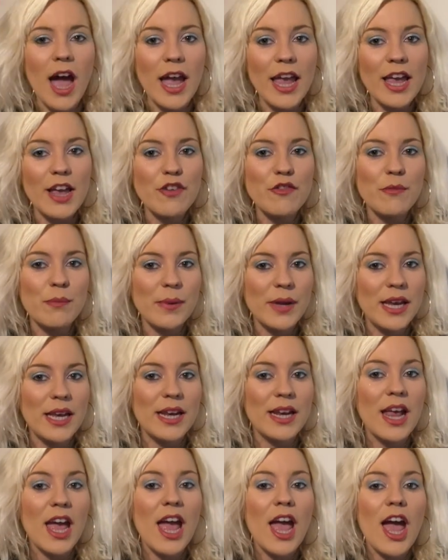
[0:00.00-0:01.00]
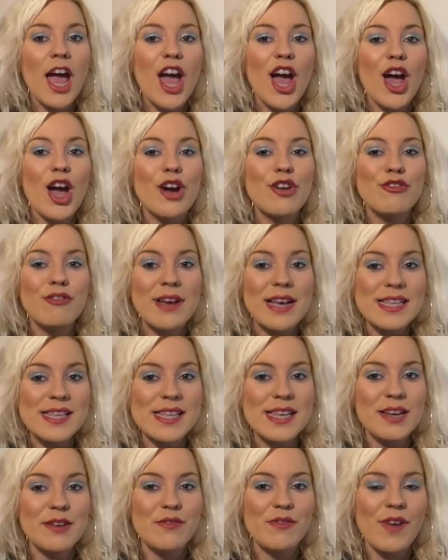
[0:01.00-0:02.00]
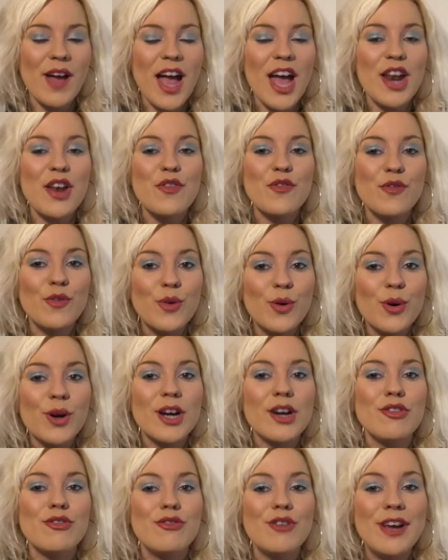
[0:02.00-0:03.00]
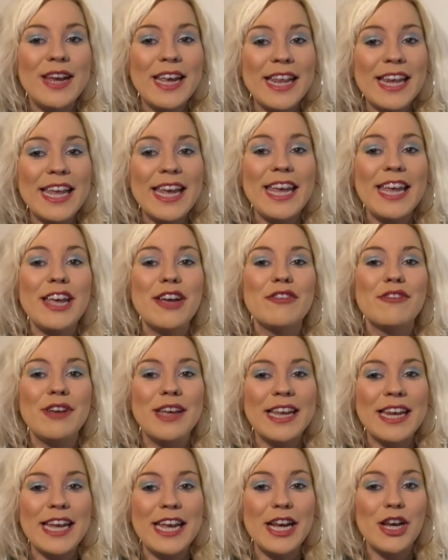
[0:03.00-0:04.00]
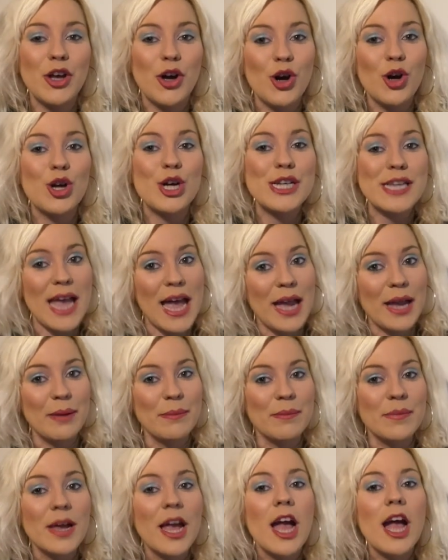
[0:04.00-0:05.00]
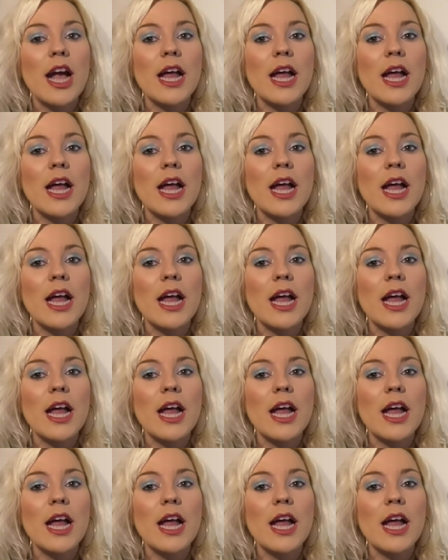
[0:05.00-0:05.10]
I have been a wrestling fan for a really, really long time,